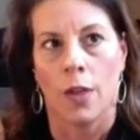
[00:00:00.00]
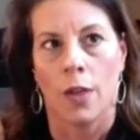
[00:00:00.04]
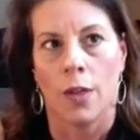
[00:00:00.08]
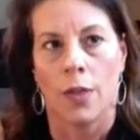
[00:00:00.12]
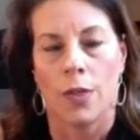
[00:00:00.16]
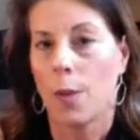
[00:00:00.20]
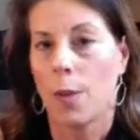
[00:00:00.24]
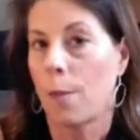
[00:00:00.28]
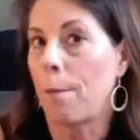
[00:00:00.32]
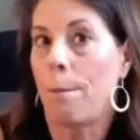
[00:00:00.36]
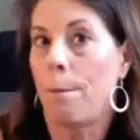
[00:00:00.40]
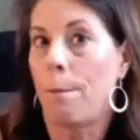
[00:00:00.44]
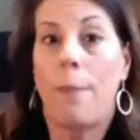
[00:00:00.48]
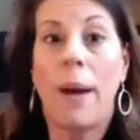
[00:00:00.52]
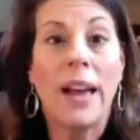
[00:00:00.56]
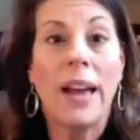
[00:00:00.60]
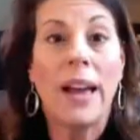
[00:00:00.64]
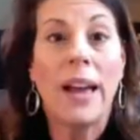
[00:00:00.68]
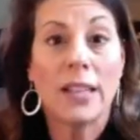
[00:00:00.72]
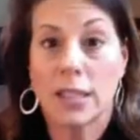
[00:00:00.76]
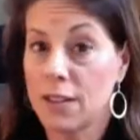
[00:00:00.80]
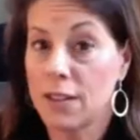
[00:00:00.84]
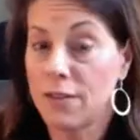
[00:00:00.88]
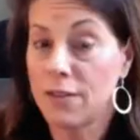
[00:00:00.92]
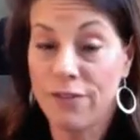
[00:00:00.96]
the
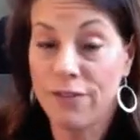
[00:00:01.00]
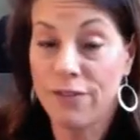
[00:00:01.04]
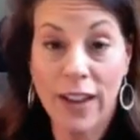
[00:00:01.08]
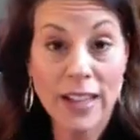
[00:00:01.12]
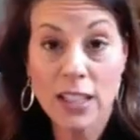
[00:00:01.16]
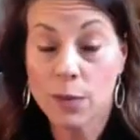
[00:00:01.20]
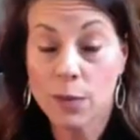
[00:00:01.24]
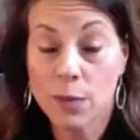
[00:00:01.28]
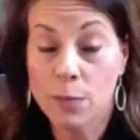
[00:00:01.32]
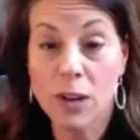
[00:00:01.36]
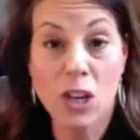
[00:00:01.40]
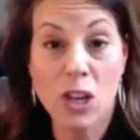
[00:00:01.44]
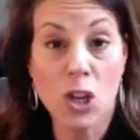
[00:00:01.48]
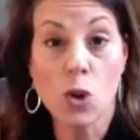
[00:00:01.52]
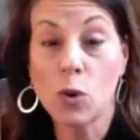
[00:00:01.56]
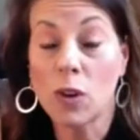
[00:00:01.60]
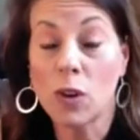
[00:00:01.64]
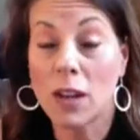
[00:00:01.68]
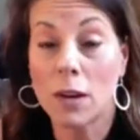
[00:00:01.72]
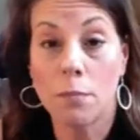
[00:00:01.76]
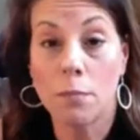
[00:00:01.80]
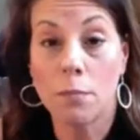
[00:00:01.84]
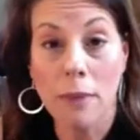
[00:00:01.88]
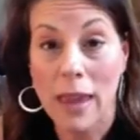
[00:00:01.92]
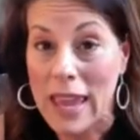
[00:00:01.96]
best investment you
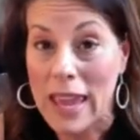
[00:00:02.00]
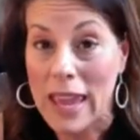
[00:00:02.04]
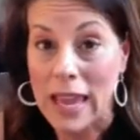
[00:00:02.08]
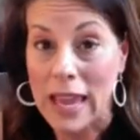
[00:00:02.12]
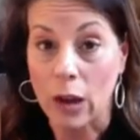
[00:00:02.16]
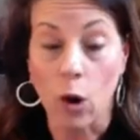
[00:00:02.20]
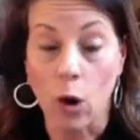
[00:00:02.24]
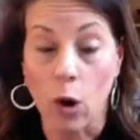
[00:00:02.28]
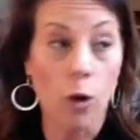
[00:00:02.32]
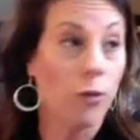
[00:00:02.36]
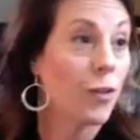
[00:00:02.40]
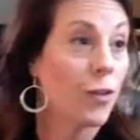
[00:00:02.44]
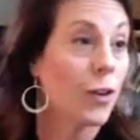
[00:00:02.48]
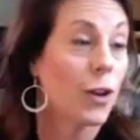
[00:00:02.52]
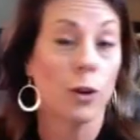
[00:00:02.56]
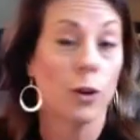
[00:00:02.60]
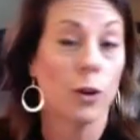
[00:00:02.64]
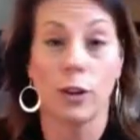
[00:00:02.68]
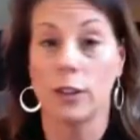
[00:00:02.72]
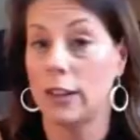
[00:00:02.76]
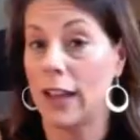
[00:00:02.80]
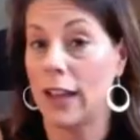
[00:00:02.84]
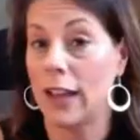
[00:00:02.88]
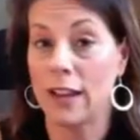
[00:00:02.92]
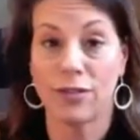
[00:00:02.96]
can make over your
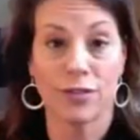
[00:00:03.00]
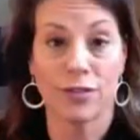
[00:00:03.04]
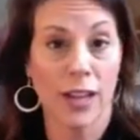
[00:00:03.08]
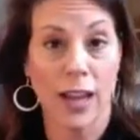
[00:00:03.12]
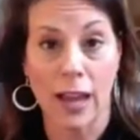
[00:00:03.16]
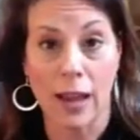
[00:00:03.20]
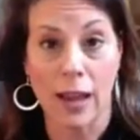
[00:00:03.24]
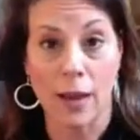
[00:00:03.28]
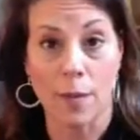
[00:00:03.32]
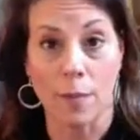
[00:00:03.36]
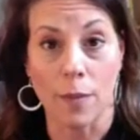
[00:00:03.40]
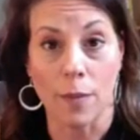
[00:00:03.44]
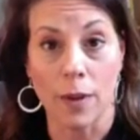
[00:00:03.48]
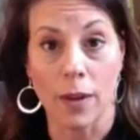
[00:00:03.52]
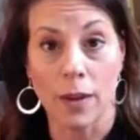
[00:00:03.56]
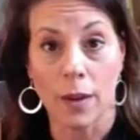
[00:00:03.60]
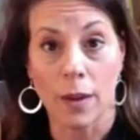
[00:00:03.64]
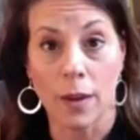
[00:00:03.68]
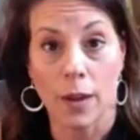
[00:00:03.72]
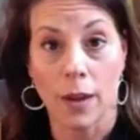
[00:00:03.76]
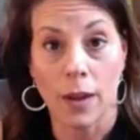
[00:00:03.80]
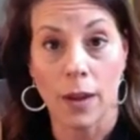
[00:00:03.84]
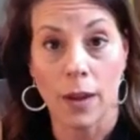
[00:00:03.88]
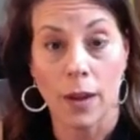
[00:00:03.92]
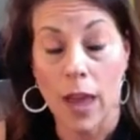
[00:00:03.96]
lifetime,
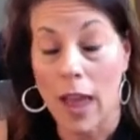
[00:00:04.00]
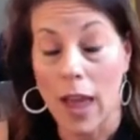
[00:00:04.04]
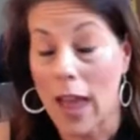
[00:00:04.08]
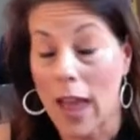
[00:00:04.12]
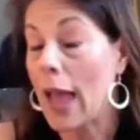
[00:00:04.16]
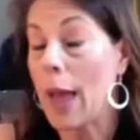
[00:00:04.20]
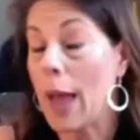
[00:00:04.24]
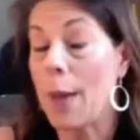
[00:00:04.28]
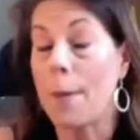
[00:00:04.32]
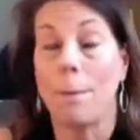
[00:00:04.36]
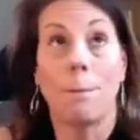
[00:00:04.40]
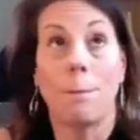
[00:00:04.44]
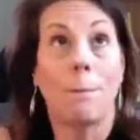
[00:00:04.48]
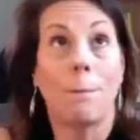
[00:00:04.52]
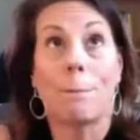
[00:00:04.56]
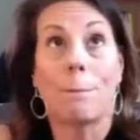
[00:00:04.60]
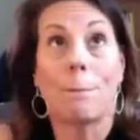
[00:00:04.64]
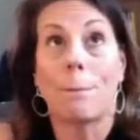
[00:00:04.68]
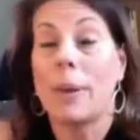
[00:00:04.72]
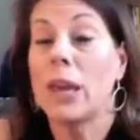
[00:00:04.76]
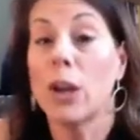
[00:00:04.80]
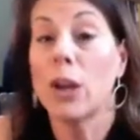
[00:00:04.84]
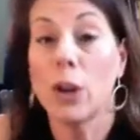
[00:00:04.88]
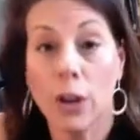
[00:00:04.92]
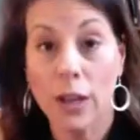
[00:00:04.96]

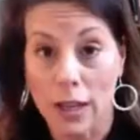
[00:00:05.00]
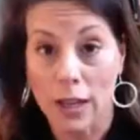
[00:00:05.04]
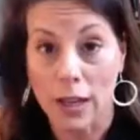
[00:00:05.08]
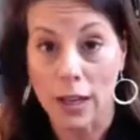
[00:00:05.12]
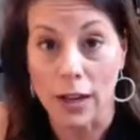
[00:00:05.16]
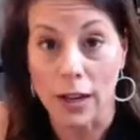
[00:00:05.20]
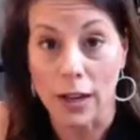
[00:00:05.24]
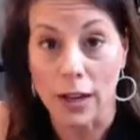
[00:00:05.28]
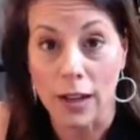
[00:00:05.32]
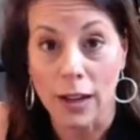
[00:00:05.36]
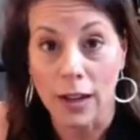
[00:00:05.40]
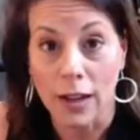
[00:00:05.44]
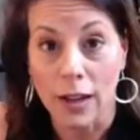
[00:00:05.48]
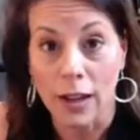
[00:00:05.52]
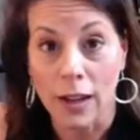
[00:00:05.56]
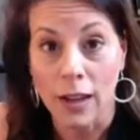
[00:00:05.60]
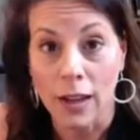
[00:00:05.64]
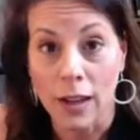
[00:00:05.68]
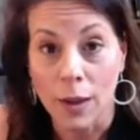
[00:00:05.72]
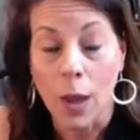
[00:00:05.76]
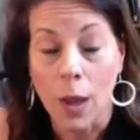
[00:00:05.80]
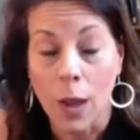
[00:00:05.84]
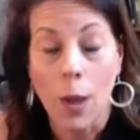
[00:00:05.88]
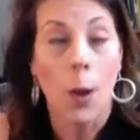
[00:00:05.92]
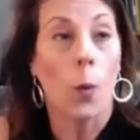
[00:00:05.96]
period.
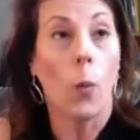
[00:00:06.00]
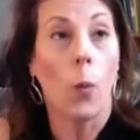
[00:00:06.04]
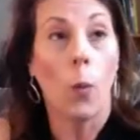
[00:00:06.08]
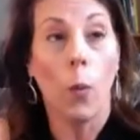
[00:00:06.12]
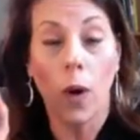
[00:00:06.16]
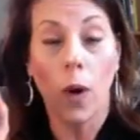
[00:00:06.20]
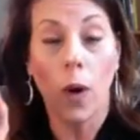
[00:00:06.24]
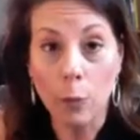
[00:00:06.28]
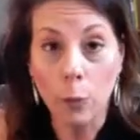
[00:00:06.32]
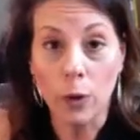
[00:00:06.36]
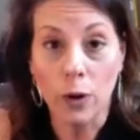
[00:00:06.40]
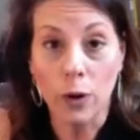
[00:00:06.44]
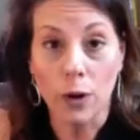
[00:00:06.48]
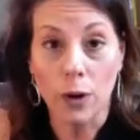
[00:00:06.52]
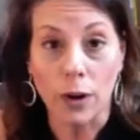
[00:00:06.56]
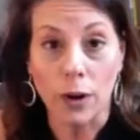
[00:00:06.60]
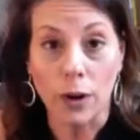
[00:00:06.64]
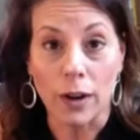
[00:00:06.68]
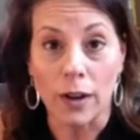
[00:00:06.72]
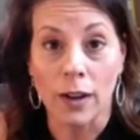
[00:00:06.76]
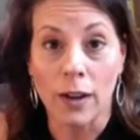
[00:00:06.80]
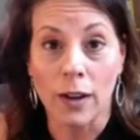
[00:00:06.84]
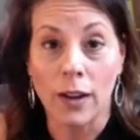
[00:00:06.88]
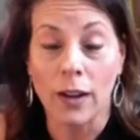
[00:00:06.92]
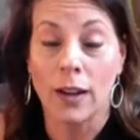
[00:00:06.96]
One word:
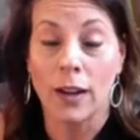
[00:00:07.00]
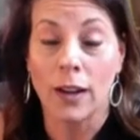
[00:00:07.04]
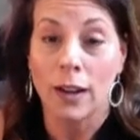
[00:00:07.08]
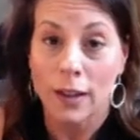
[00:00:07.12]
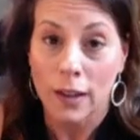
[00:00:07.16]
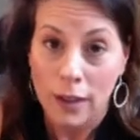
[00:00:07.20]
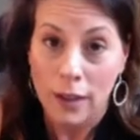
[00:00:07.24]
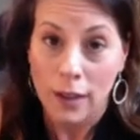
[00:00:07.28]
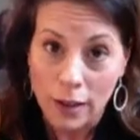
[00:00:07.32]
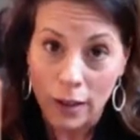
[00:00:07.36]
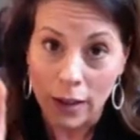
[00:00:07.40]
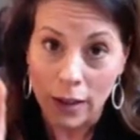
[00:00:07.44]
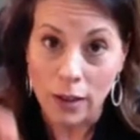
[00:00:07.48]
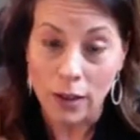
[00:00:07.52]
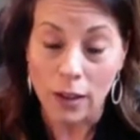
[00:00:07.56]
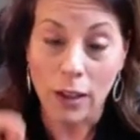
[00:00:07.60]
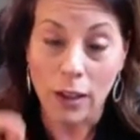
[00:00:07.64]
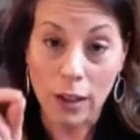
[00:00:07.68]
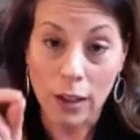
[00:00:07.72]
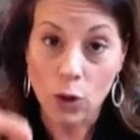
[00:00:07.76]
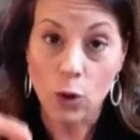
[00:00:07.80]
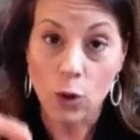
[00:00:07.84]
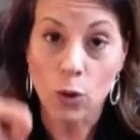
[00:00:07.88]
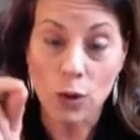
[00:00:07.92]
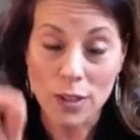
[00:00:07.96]

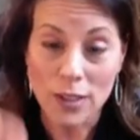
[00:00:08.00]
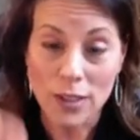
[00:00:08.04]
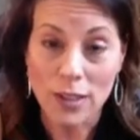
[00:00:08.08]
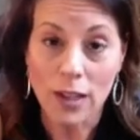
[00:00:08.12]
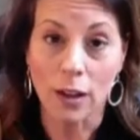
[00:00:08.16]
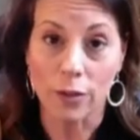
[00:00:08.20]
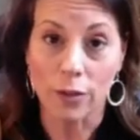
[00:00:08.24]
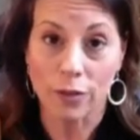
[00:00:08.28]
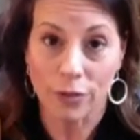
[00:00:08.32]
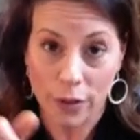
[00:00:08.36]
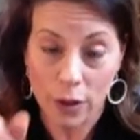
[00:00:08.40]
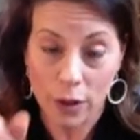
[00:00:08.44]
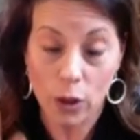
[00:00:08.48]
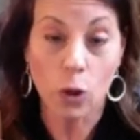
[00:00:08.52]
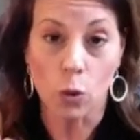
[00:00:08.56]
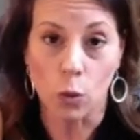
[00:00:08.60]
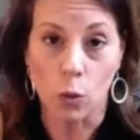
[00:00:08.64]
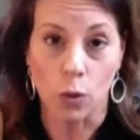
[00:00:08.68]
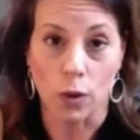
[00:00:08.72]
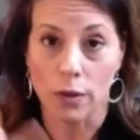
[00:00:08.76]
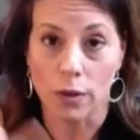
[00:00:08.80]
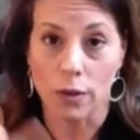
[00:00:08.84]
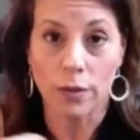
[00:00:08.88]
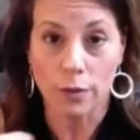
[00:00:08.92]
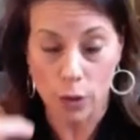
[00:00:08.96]
in yourself, you,